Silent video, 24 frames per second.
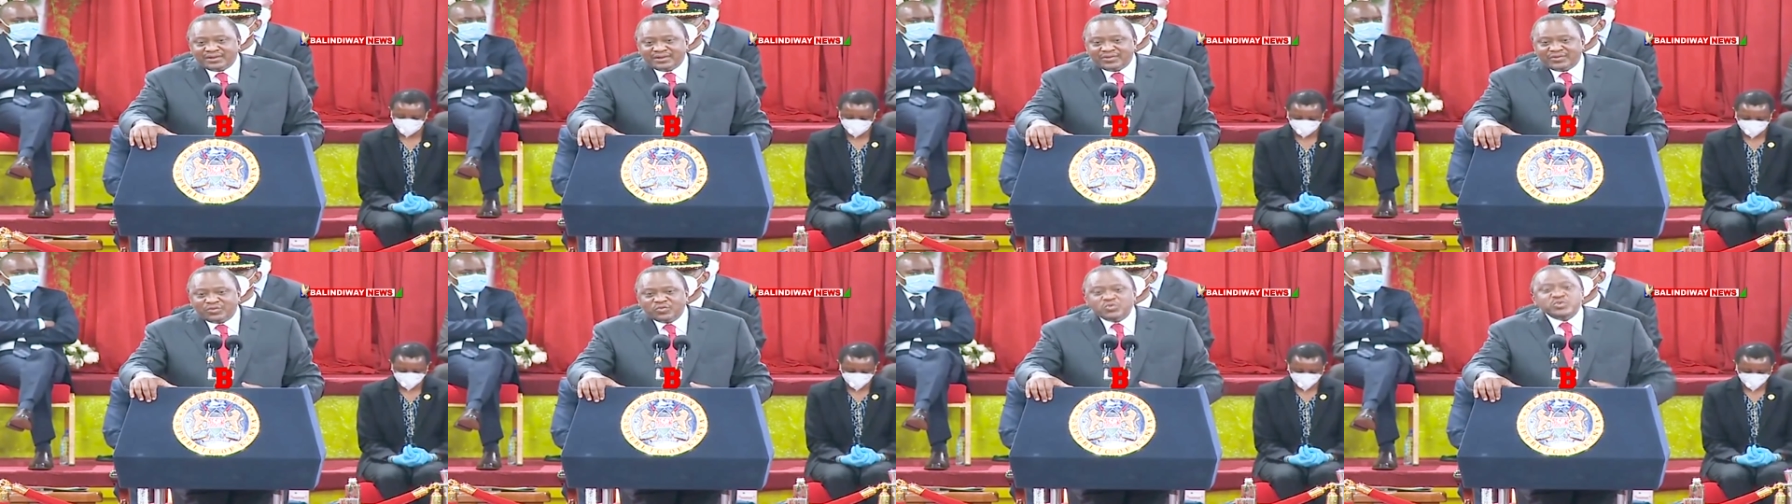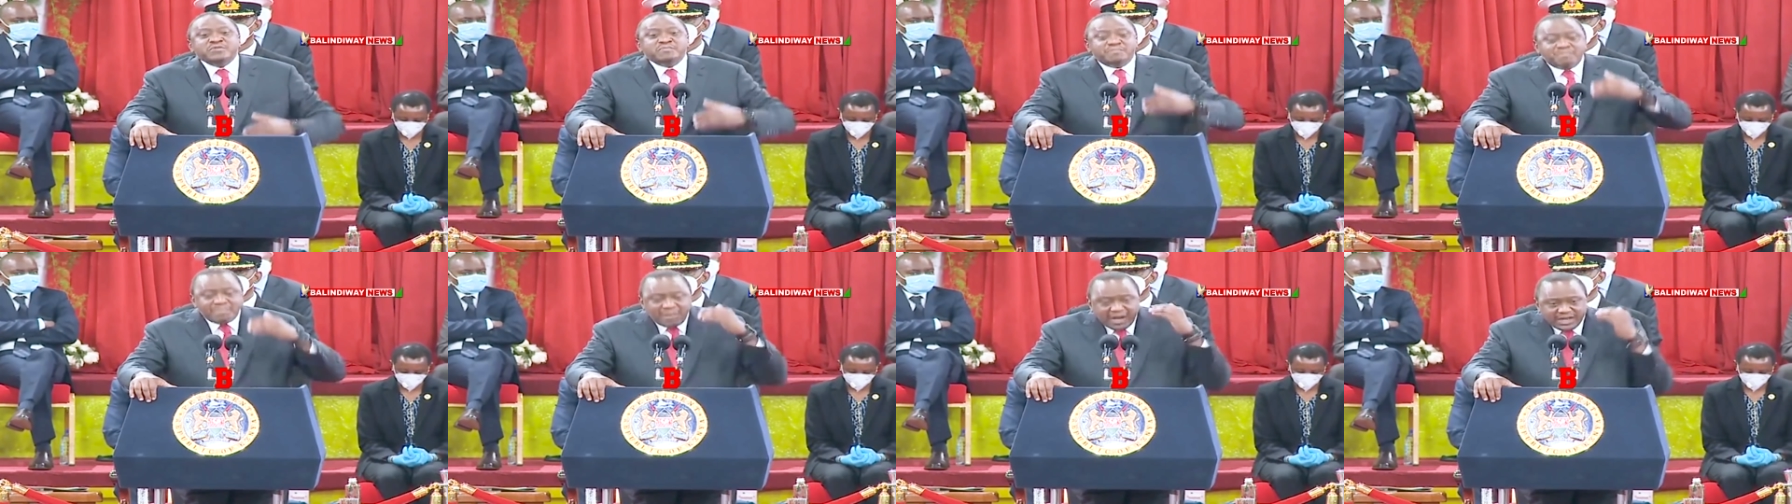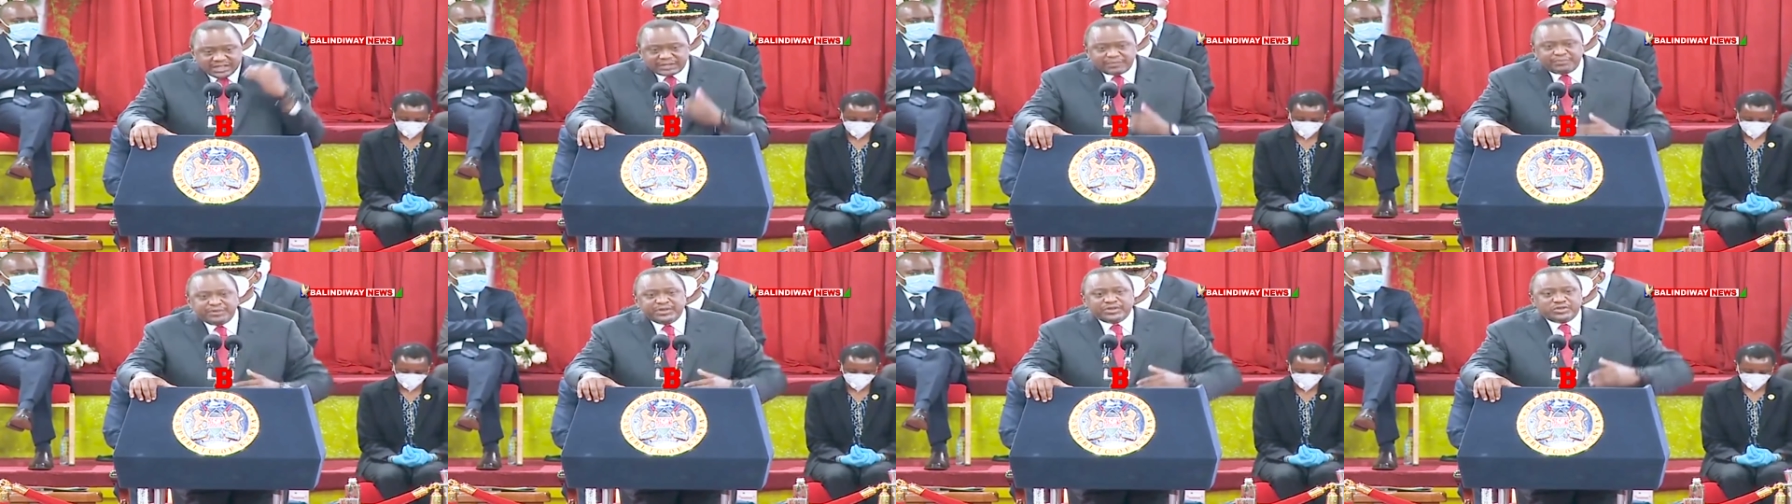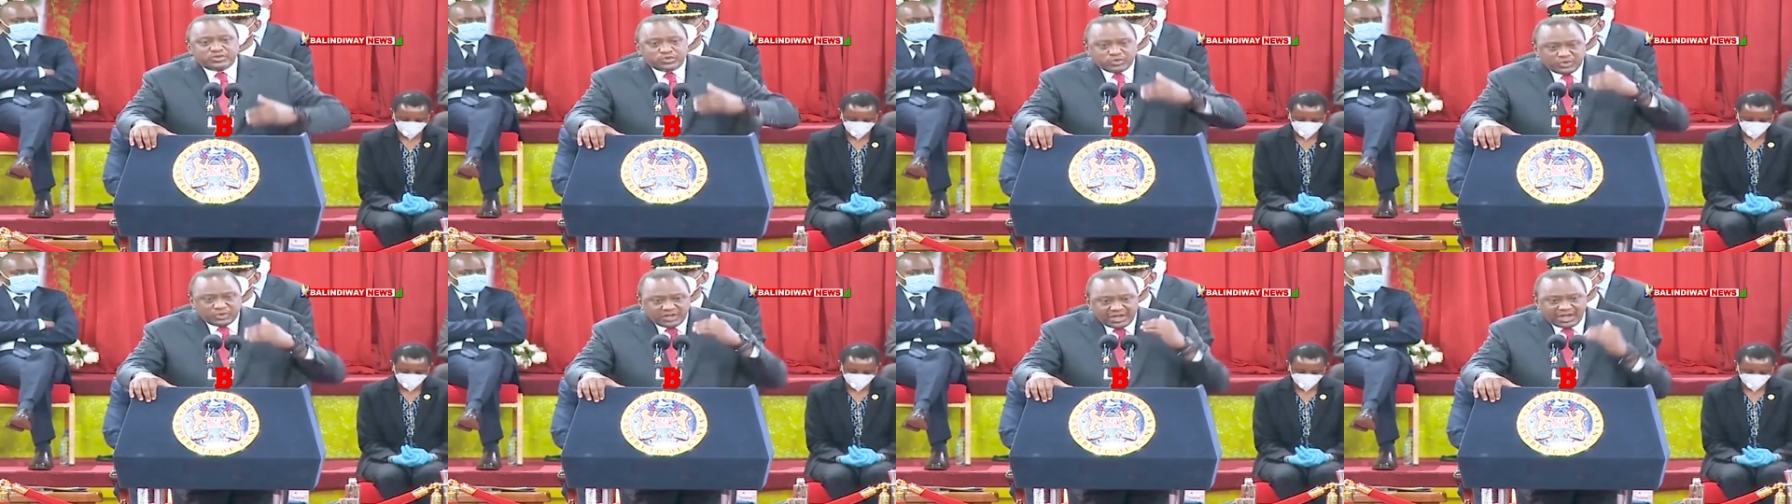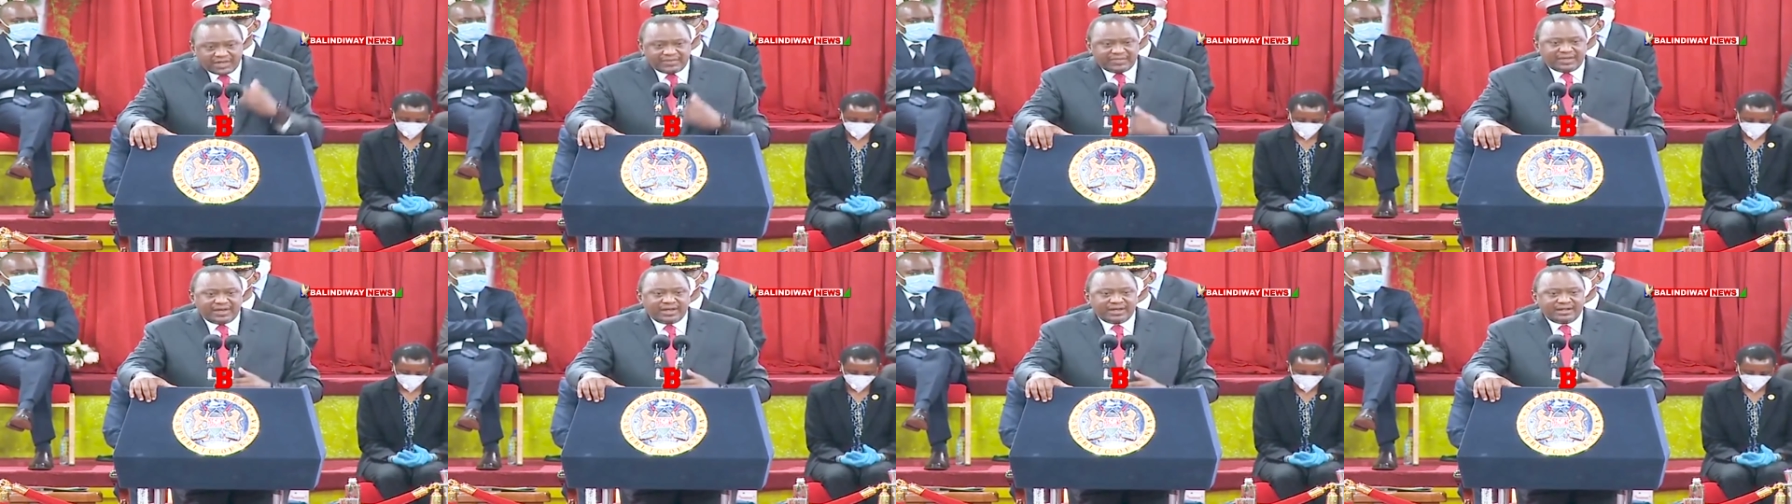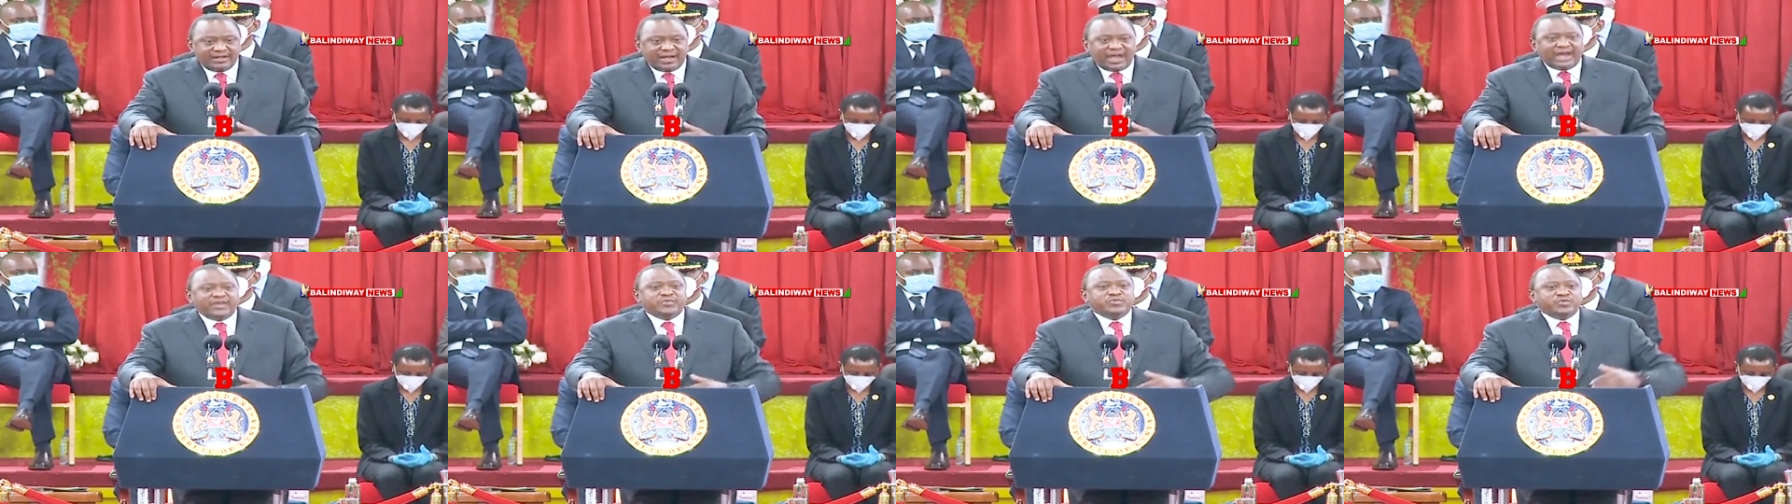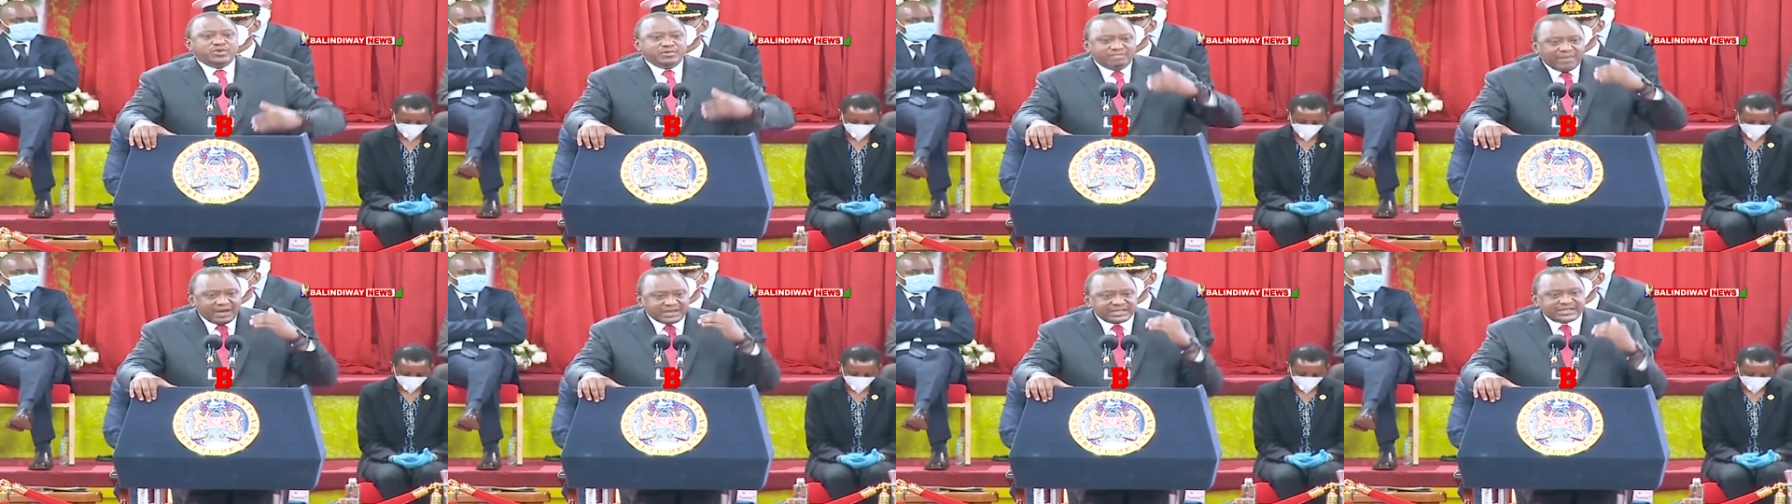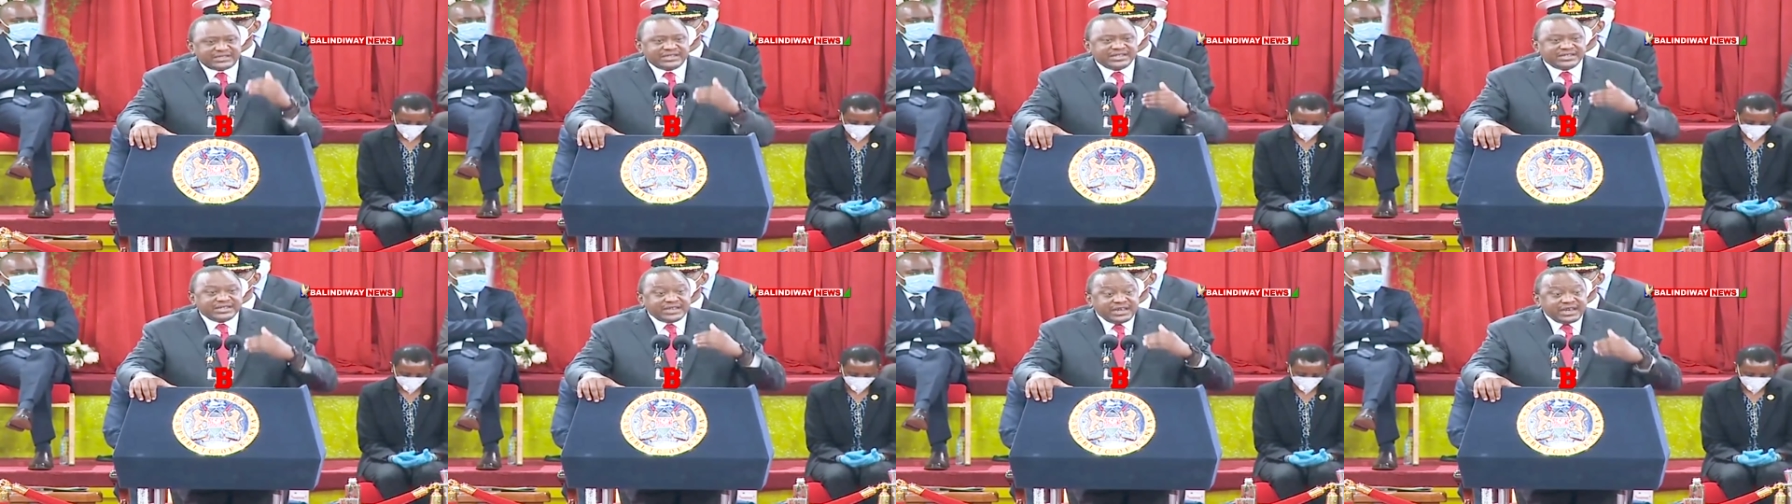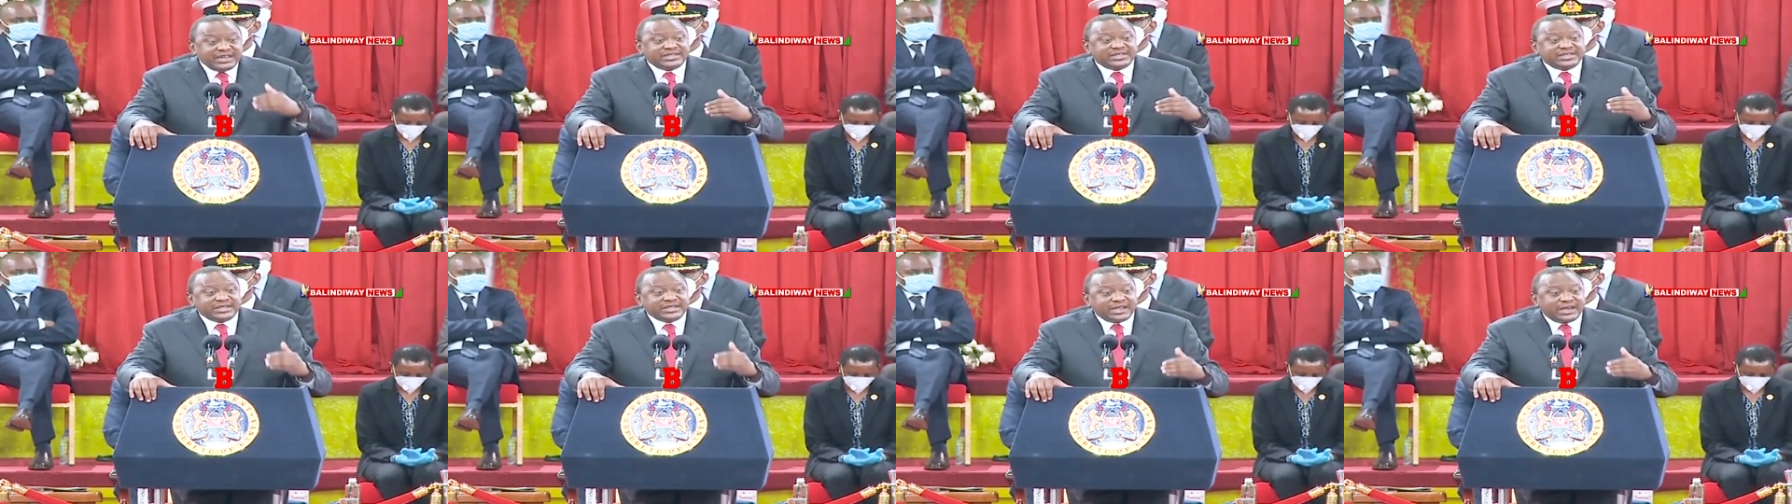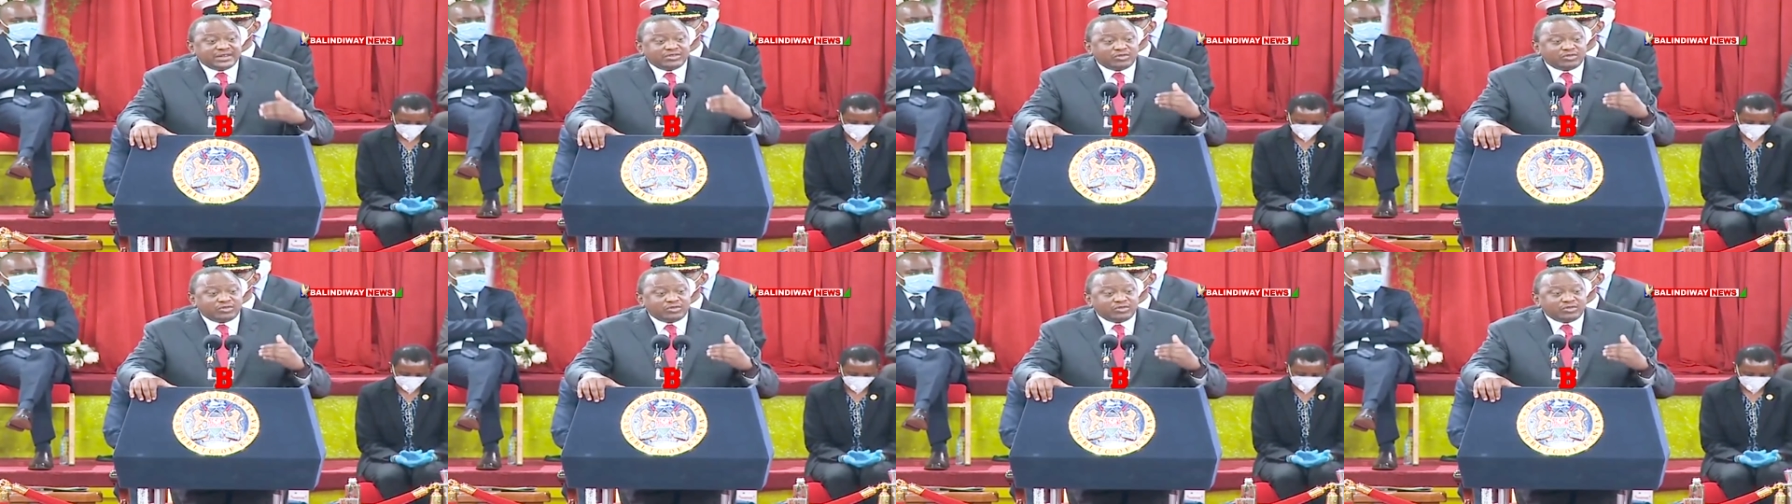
We must be together, and we must engage in that